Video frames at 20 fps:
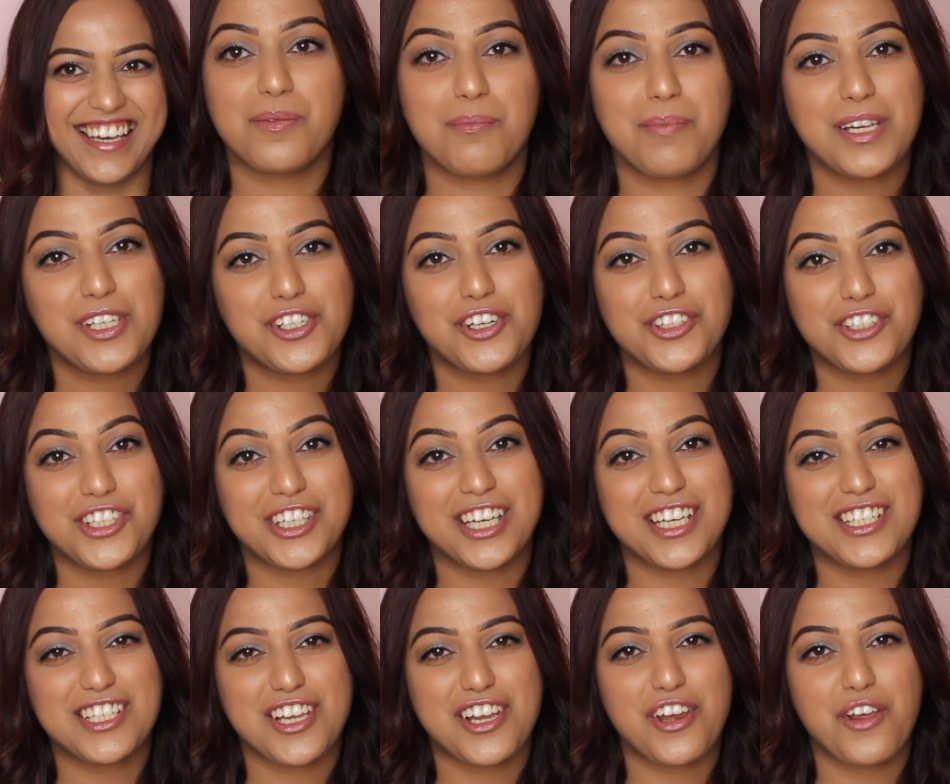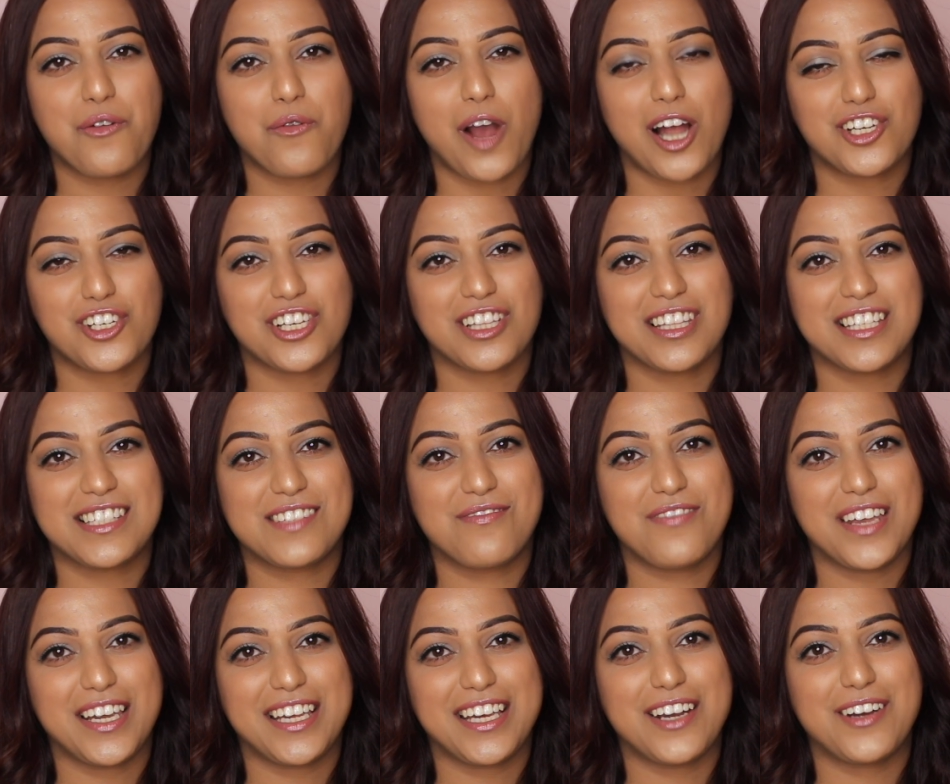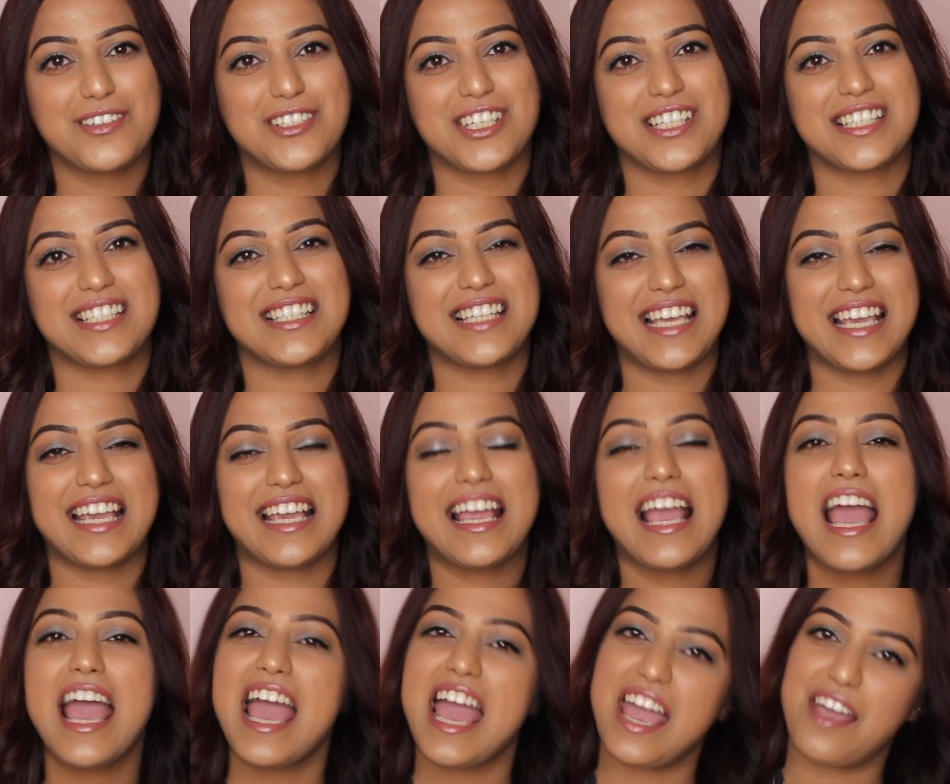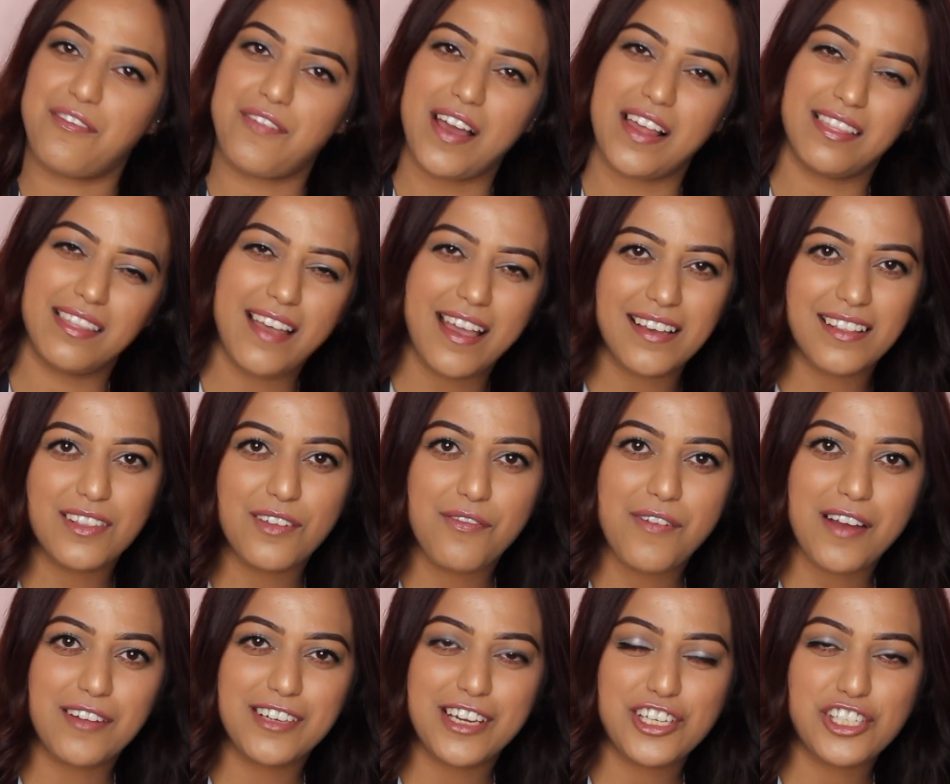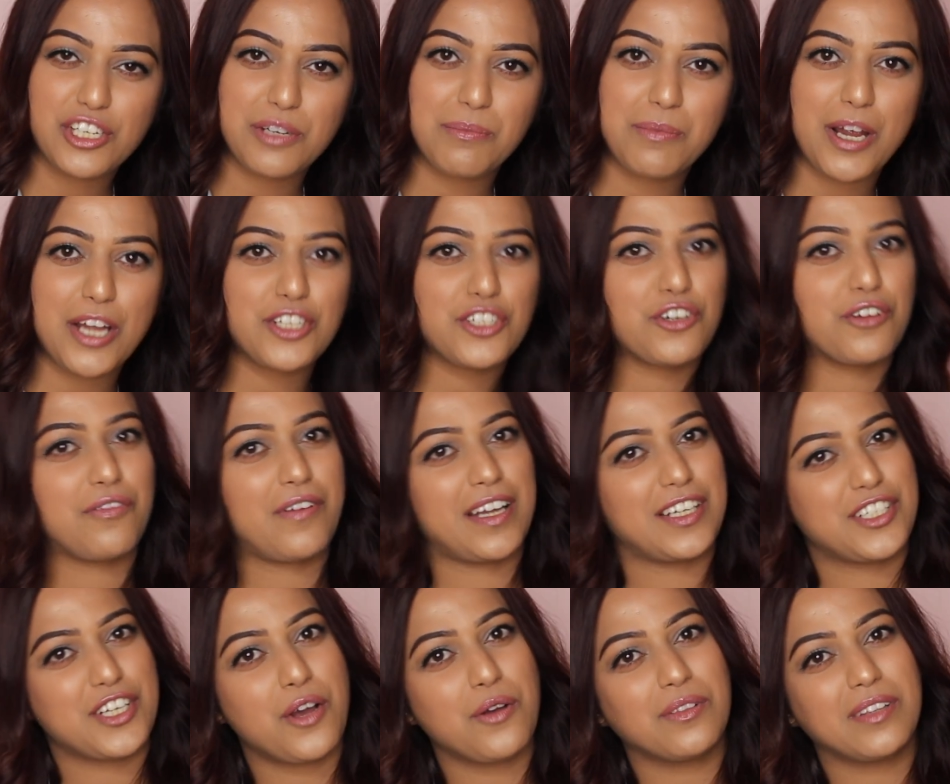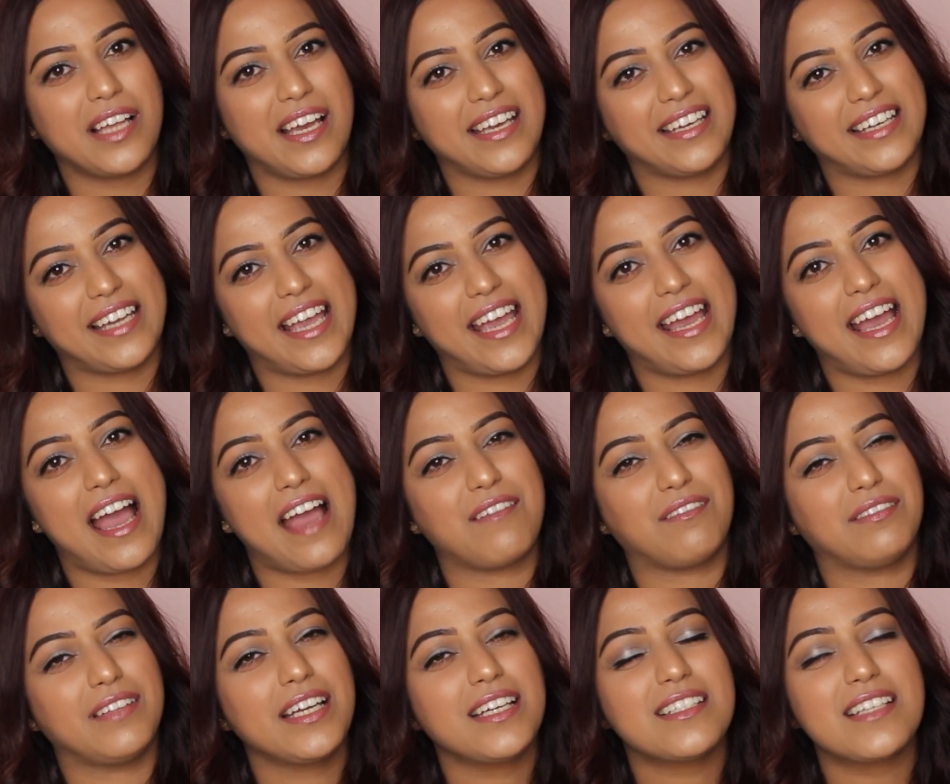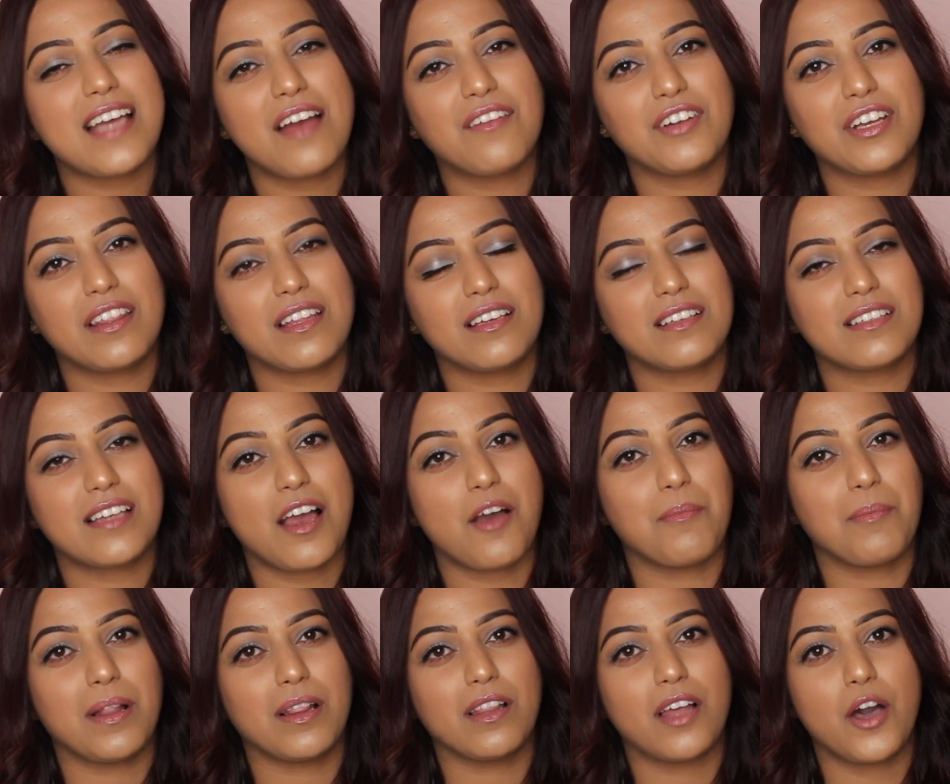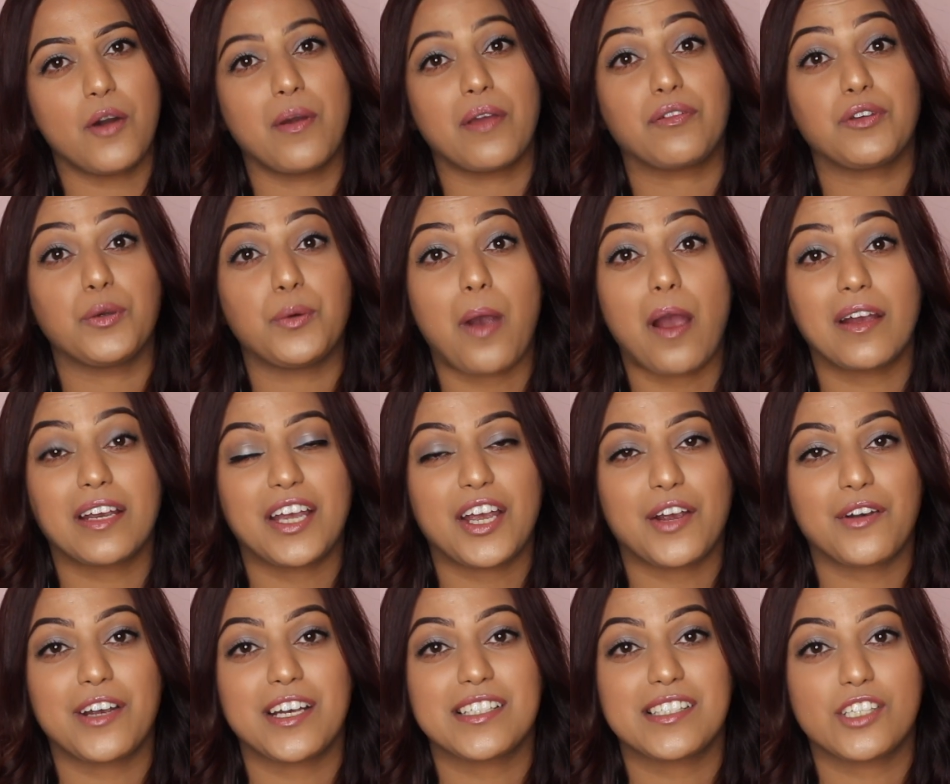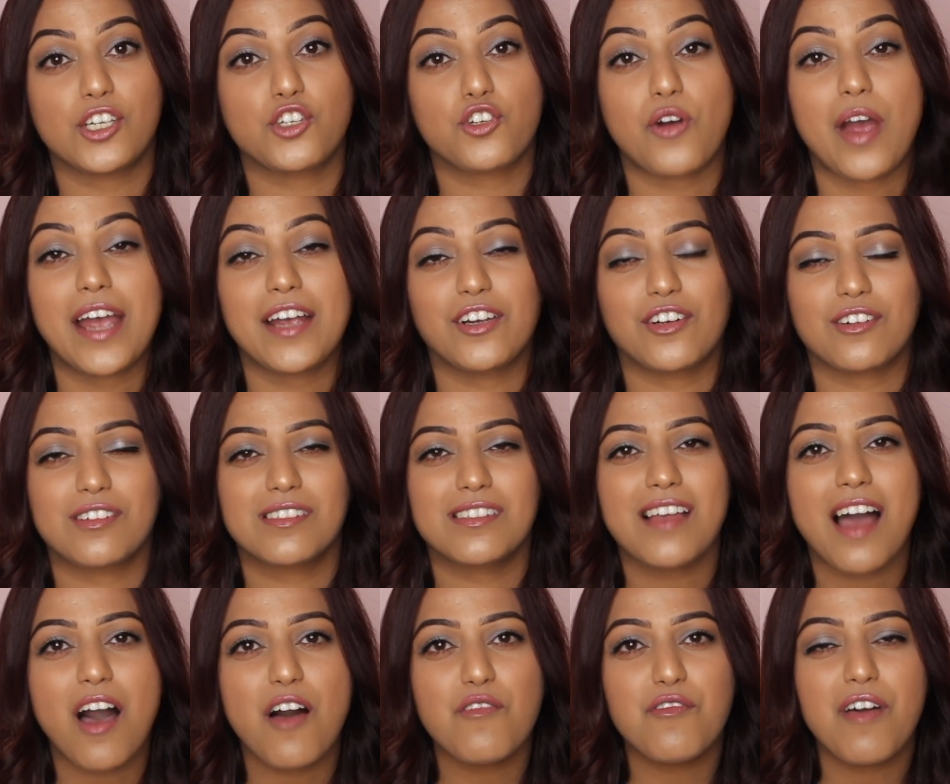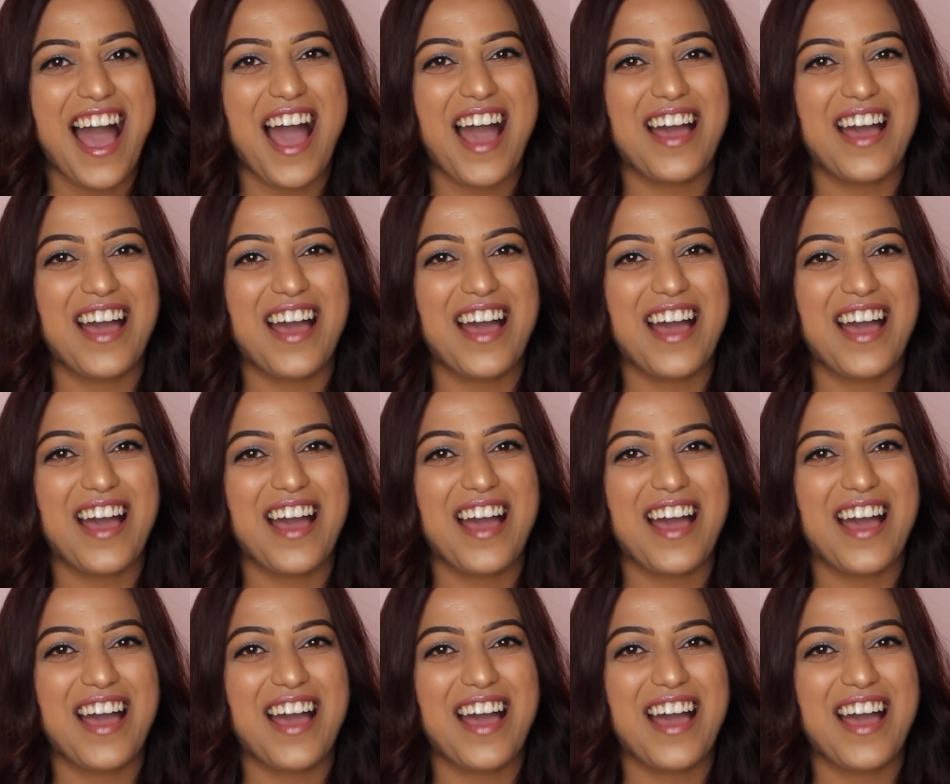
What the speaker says: Be sure to continue watching this video to see if I like the foundation brush or if I don't like it. I've linked everything down below if you are curious to try it yourself.